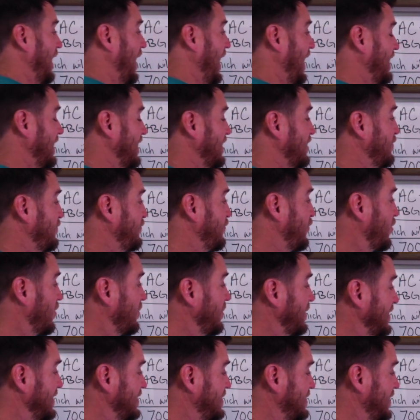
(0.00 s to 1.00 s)
And then the
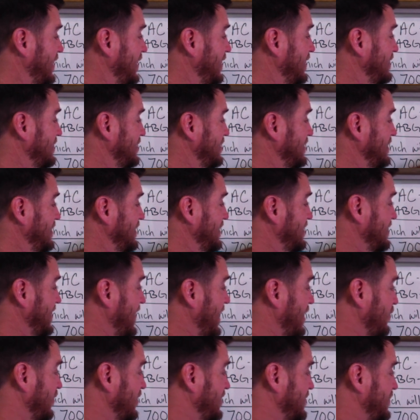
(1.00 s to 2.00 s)
formula says
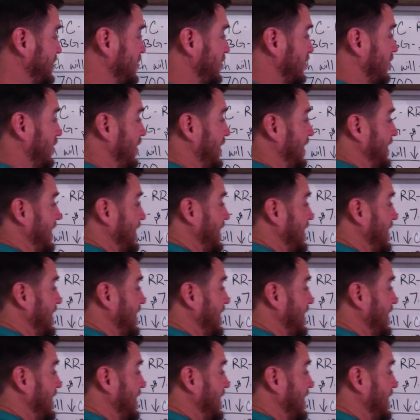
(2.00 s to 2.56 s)
desired respiratory rate